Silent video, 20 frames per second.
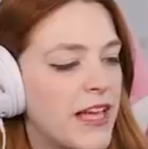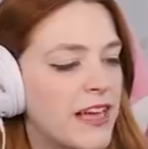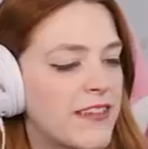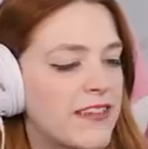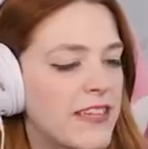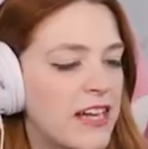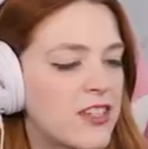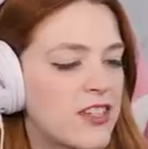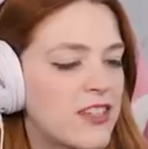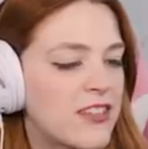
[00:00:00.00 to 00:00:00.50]

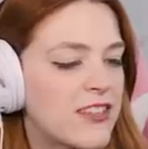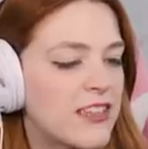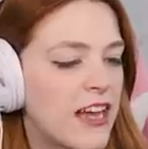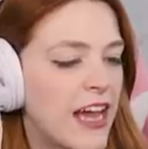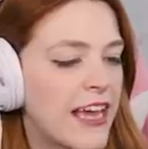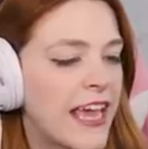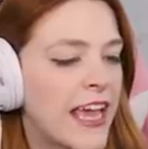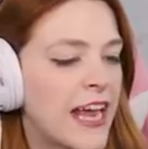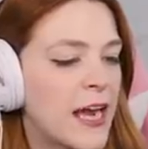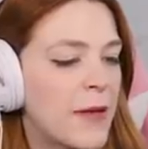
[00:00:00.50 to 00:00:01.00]
because I just
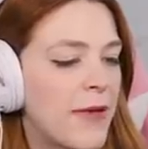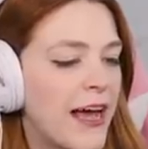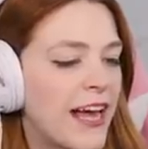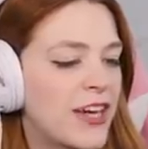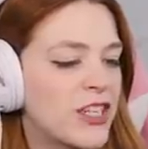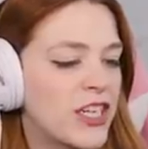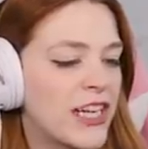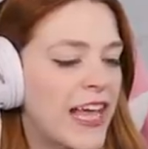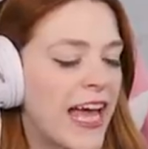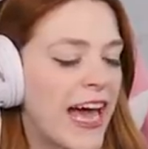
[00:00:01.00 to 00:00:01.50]
I can't
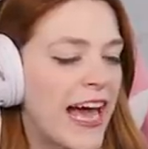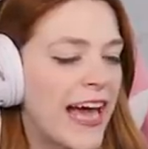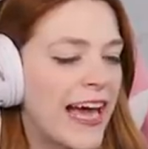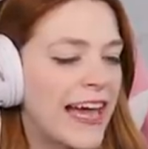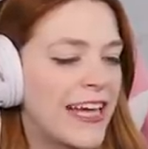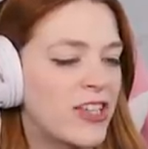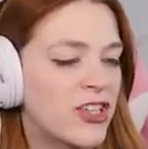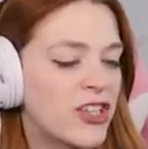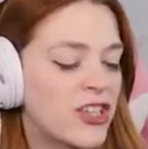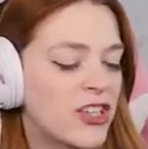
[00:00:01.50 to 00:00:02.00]
imagine
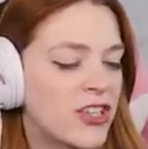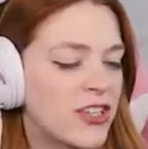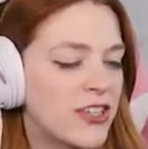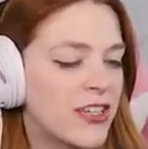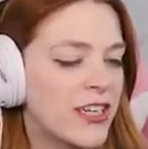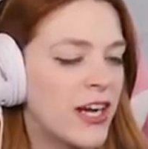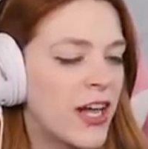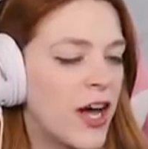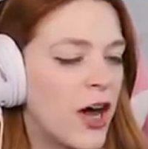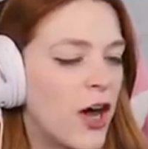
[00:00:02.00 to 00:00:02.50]
Cash,
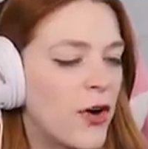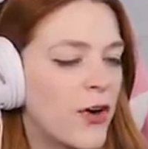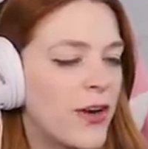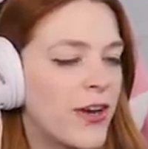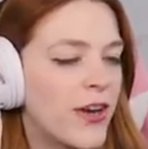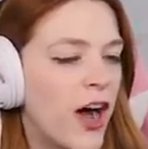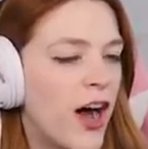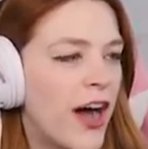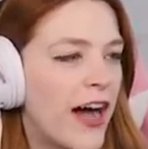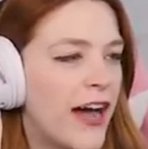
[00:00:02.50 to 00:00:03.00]
you know,
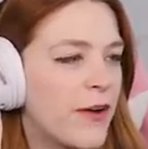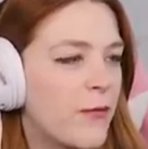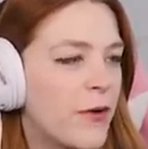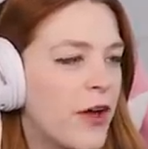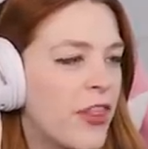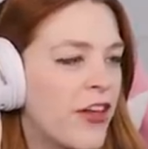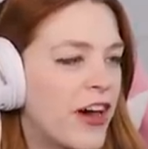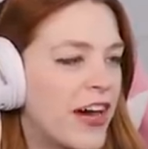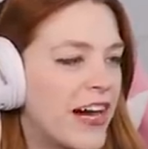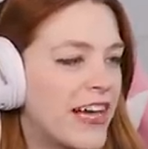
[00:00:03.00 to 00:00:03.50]
not
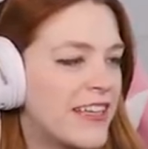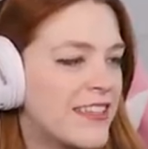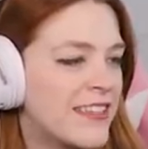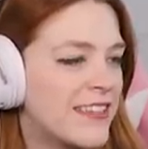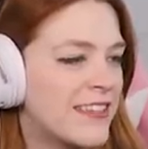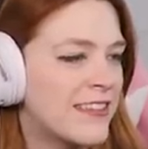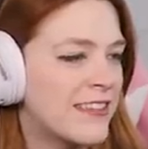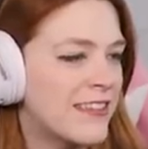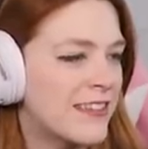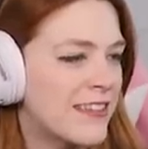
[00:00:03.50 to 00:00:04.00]
with
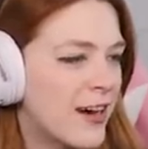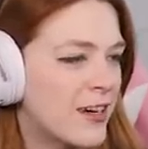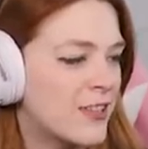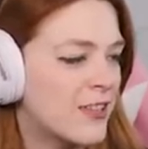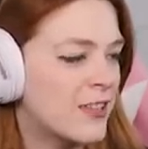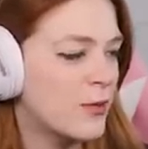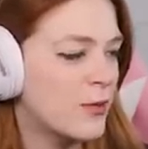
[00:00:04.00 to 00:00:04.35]
us. Our